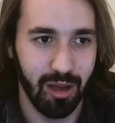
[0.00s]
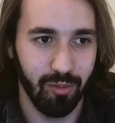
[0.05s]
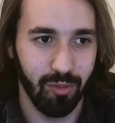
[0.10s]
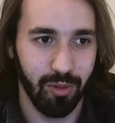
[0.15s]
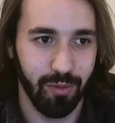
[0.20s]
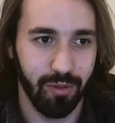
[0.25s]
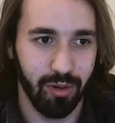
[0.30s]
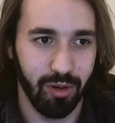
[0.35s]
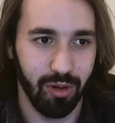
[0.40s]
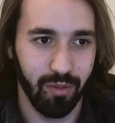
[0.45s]

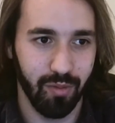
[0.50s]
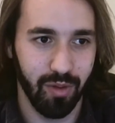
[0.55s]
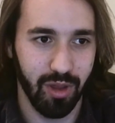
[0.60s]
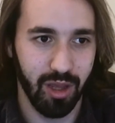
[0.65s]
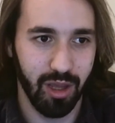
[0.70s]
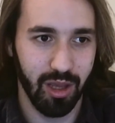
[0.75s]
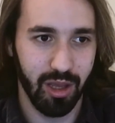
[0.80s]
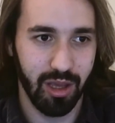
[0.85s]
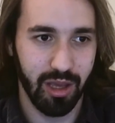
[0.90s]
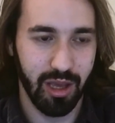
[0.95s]
with all
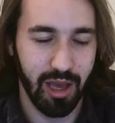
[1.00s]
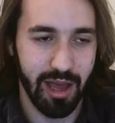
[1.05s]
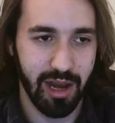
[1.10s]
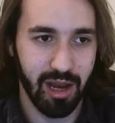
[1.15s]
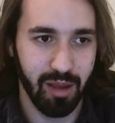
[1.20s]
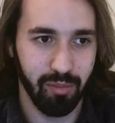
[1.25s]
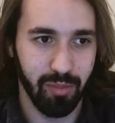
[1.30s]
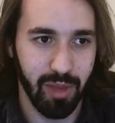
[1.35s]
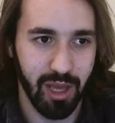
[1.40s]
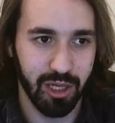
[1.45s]
the
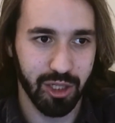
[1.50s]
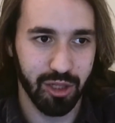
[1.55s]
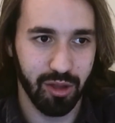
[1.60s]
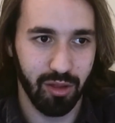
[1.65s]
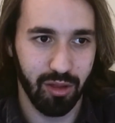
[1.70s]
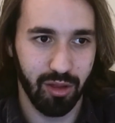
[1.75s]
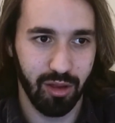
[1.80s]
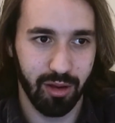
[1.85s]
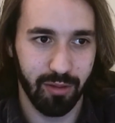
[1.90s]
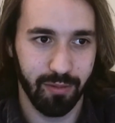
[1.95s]
animation
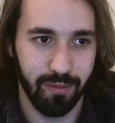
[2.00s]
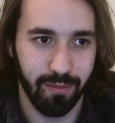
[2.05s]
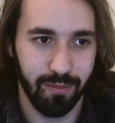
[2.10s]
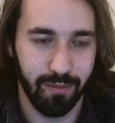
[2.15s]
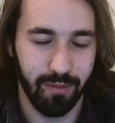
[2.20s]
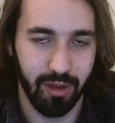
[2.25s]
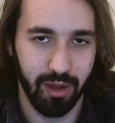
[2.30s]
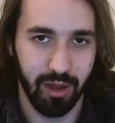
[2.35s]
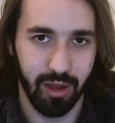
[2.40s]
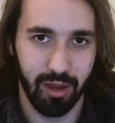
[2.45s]
stuff
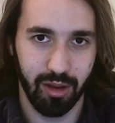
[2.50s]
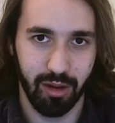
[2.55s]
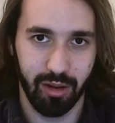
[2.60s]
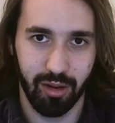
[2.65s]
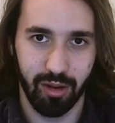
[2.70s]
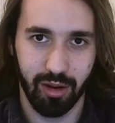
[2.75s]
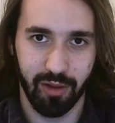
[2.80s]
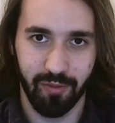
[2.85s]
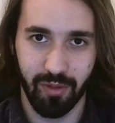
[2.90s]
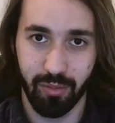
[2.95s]

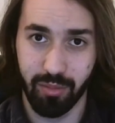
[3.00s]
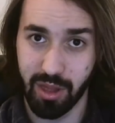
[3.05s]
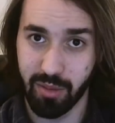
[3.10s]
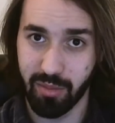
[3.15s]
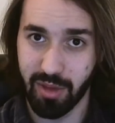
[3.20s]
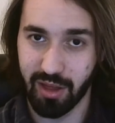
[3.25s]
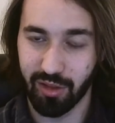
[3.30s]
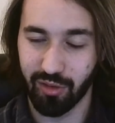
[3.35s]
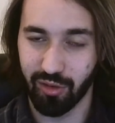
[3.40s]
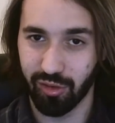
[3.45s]
in the Me
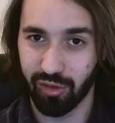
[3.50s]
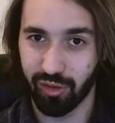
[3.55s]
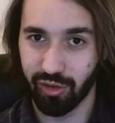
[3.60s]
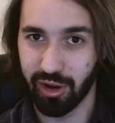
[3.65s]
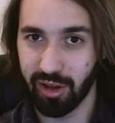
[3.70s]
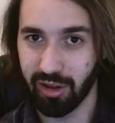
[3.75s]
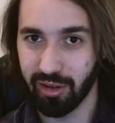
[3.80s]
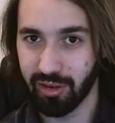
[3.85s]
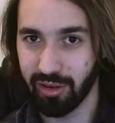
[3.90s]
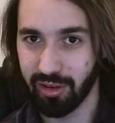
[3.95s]
Masters
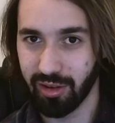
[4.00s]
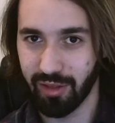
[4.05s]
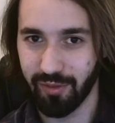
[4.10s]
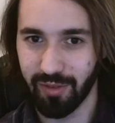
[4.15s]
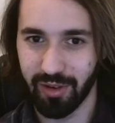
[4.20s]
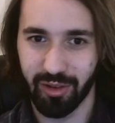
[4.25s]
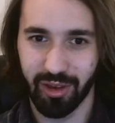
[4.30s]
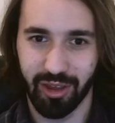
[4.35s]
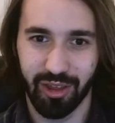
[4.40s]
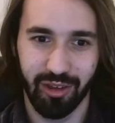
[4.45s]
trailer. It's
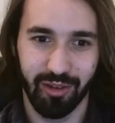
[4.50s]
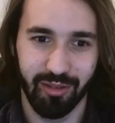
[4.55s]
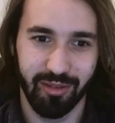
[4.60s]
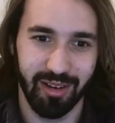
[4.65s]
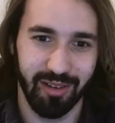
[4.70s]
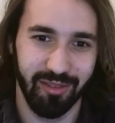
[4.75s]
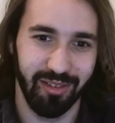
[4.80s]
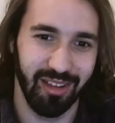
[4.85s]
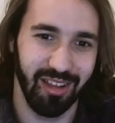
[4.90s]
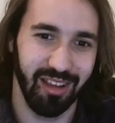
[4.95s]
very cute.
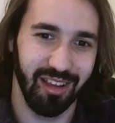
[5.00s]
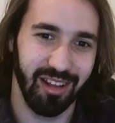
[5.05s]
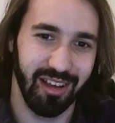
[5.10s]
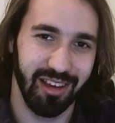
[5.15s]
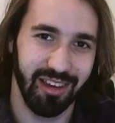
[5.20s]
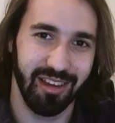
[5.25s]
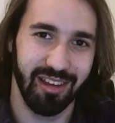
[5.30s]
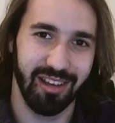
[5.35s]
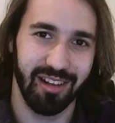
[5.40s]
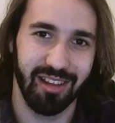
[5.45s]
I really
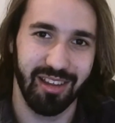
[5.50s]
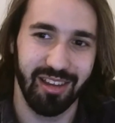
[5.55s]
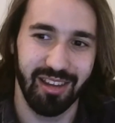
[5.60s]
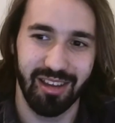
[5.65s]
like it.